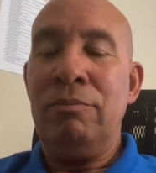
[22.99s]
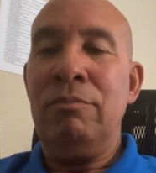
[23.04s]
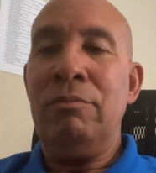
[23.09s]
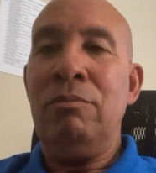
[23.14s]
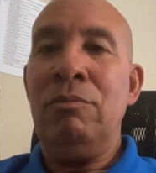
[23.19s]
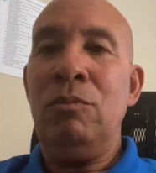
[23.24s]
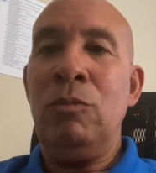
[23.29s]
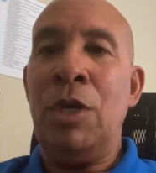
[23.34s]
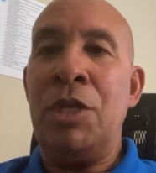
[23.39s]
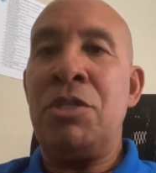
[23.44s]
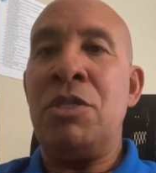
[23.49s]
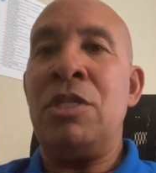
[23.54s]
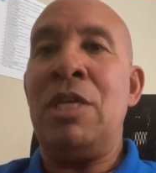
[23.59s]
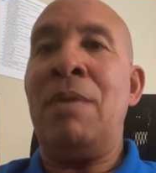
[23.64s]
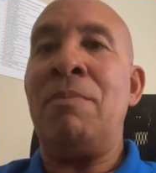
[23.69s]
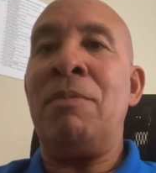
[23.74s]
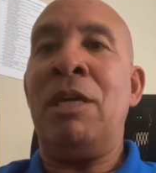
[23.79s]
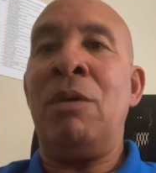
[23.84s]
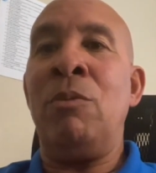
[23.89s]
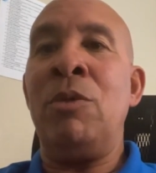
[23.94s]
Right, it's the same
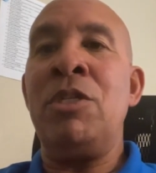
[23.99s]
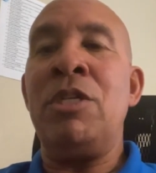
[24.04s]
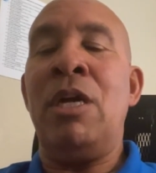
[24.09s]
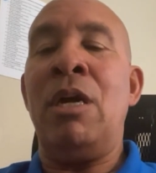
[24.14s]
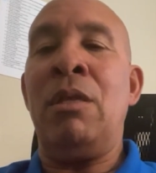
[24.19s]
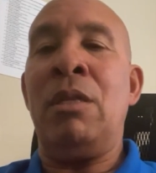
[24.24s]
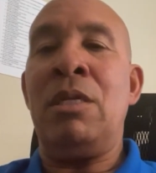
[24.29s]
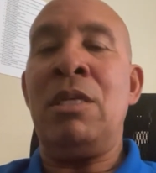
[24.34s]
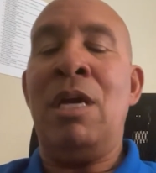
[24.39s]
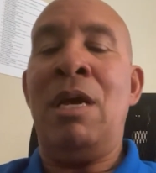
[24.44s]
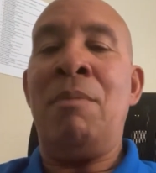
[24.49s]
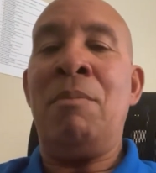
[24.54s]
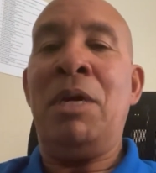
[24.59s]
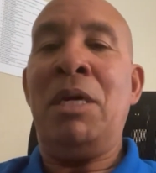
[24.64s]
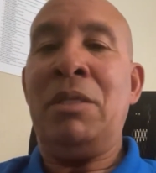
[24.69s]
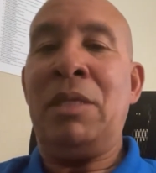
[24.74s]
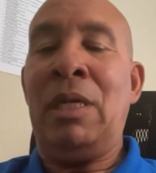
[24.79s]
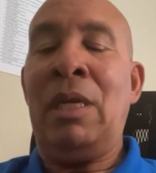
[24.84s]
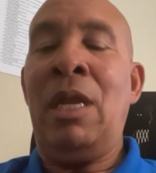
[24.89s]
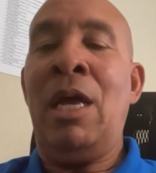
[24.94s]
thing we say all the time about
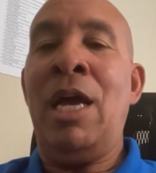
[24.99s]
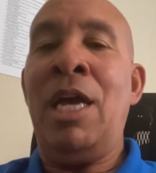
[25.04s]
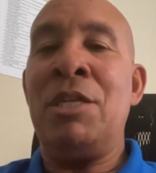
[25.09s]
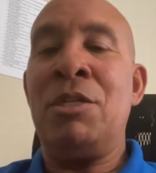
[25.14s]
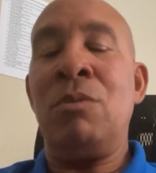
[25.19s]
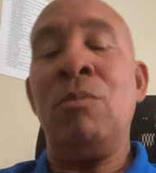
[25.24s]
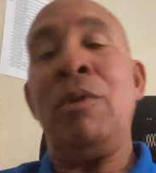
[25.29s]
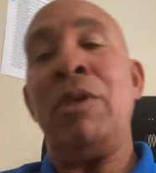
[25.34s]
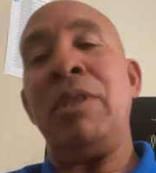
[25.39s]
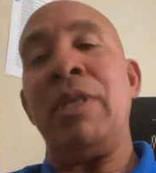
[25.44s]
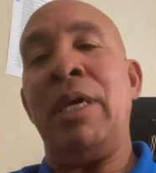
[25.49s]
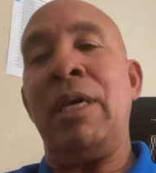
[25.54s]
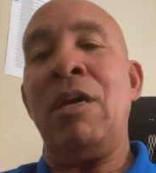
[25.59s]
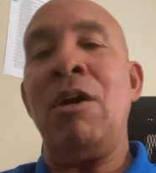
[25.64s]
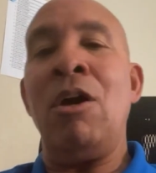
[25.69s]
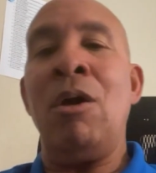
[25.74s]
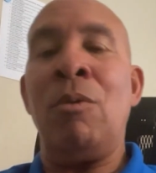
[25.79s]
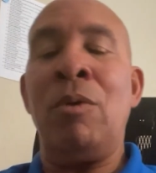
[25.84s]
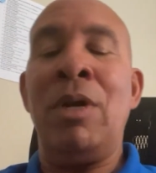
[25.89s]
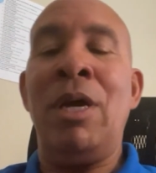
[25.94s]
the Alliance when we think, oh,
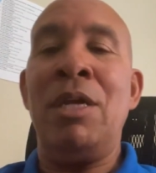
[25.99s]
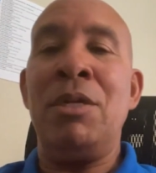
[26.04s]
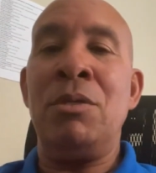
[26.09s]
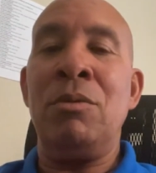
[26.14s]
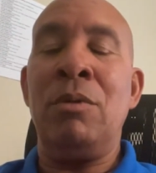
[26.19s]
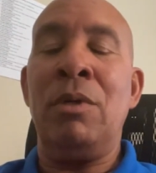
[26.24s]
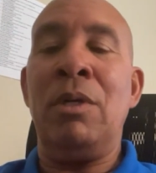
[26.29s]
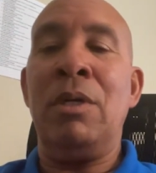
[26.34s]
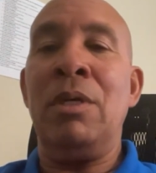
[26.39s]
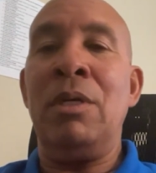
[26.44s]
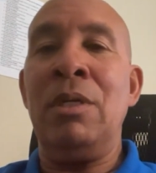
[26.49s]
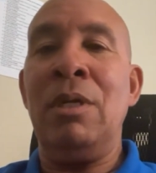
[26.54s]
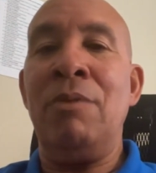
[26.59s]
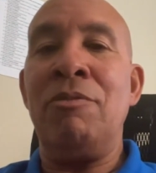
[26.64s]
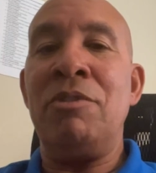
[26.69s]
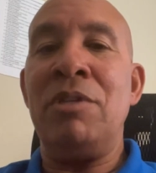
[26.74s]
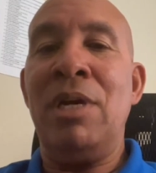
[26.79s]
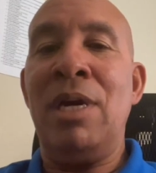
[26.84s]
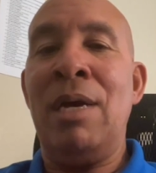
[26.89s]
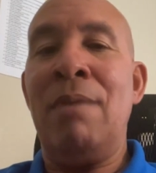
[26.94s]
we're not doing a good enough
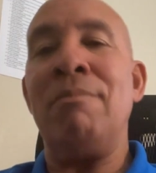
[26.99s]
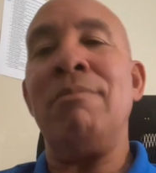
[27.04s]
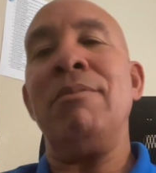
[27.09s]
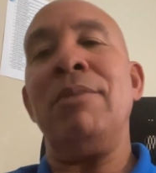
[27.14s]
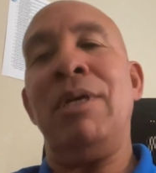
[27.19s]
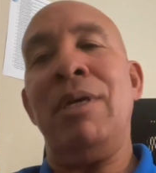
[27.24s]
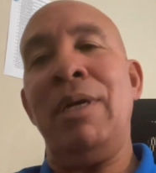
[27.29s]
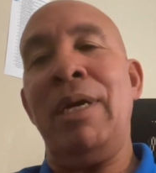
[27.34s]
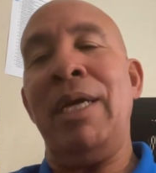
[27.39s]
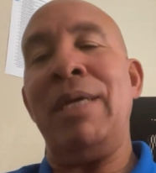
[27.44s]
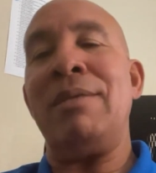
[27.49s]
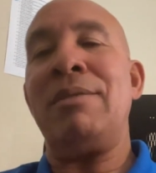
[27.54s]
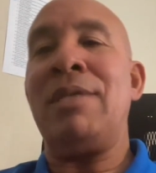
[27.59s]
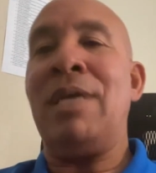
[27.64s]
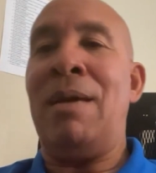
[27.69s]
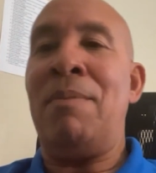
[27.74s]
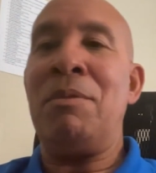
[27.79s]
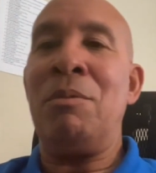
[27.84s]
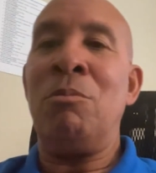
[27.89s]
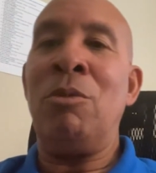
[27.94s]
job. All right, tap
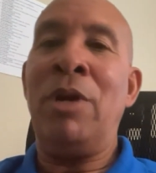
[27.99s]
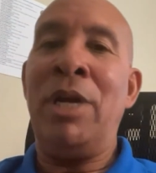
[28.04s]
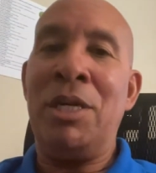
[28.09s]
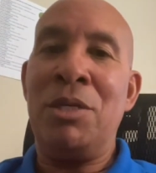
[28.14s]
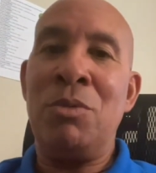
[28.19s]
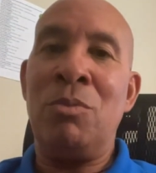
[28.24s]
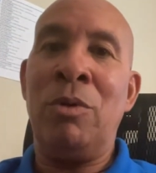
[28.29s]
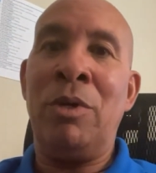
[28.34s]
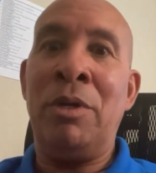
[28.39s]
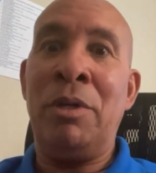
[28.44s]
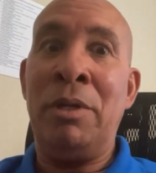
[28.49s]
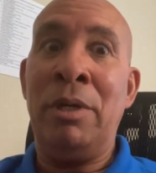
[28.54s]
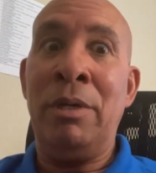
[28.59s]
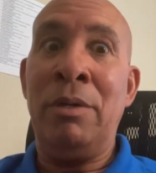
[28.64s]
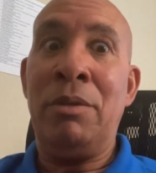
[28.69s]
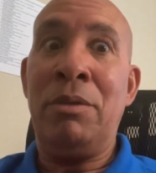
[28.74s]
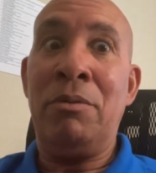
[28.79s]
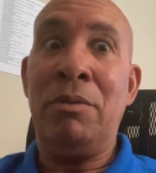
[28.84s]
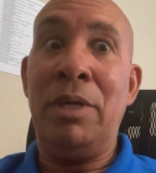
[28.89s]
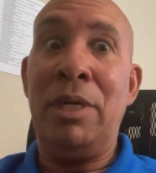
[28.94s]
the brakes. We're in year
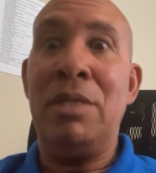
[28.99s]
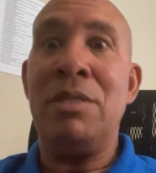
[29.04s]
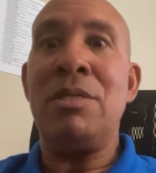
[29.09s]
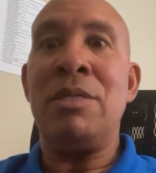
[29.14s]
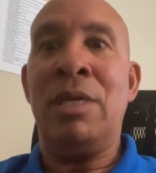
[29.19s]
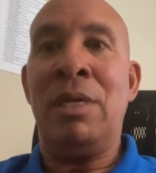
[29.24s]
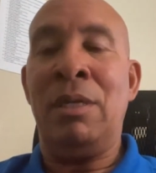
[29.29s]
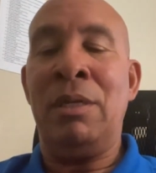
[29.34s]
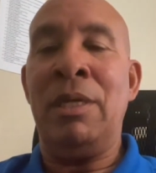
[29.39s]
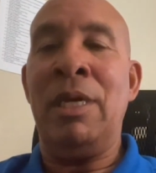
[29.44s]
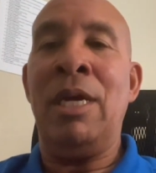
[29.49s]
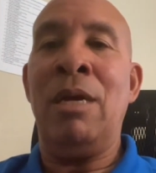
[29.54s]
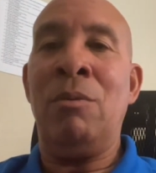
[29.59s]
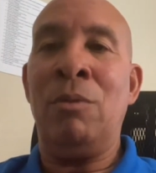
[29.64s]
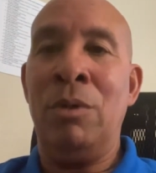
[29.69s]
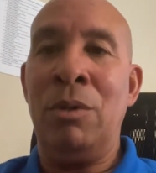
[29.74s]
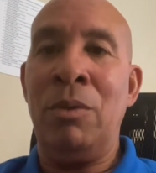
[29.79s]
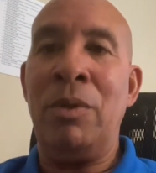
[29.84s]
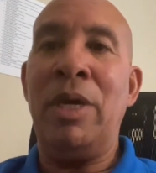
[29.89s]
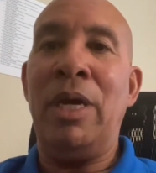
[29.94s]
3. Settle down. We're
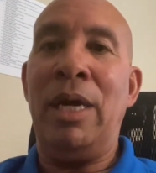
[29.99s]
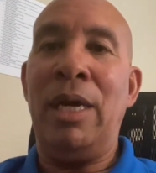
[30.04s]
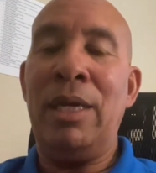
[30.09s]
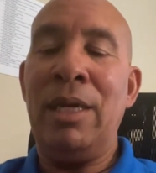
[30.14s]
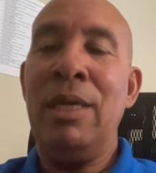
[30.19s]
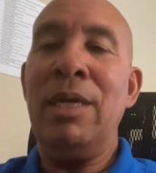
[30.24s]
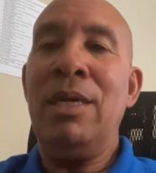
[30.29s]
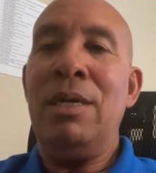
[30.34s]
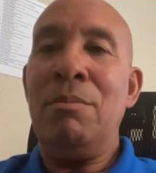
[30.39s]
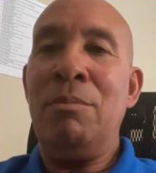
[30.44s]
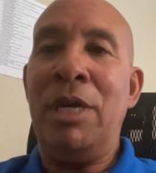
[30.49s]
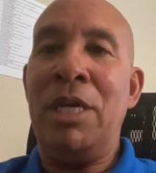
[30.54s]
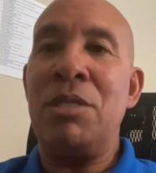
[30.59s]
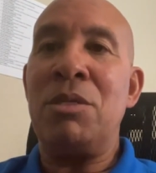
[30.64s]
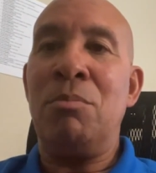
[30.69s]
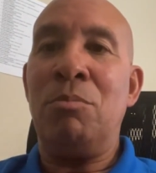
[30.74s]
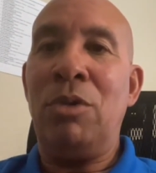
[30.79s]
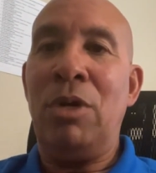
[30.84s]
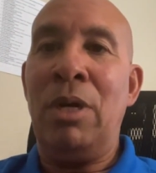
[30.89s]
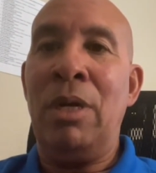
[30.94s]
okay. Make some
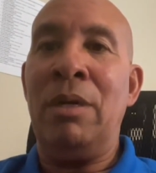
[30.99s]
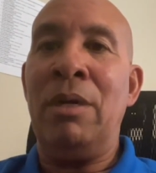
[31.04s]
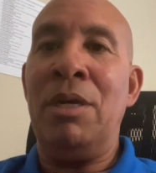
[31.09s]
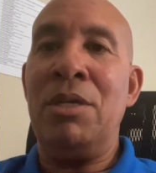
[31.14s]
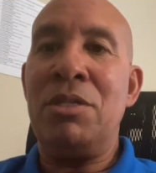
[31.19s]
progress.